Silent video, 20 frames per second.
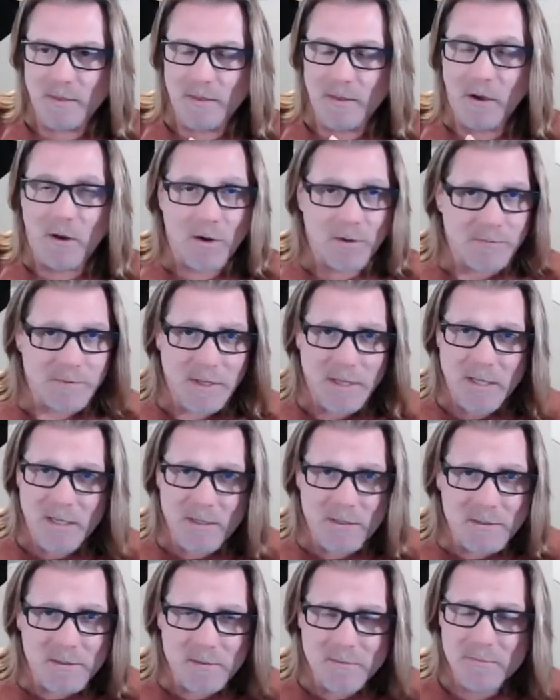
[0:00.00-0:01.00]

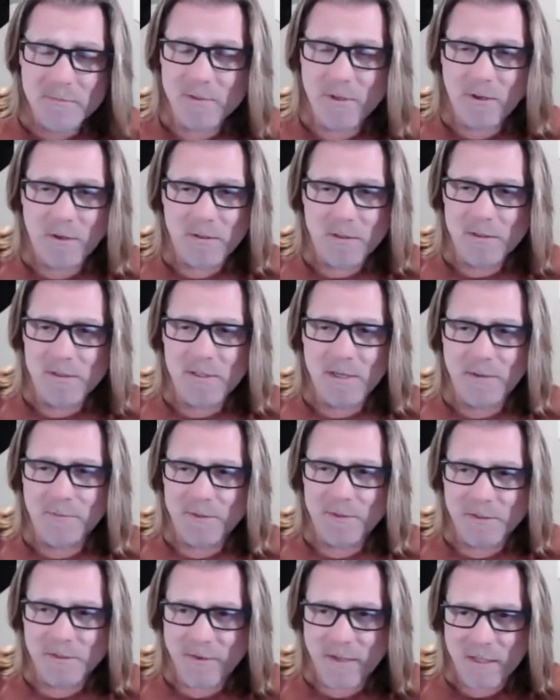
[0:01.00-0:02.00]
RVs. So all this stuff
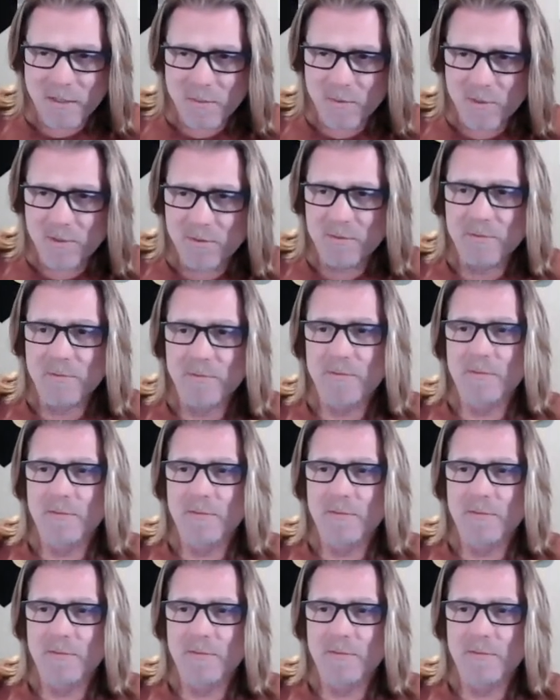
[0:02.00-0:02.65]
is available.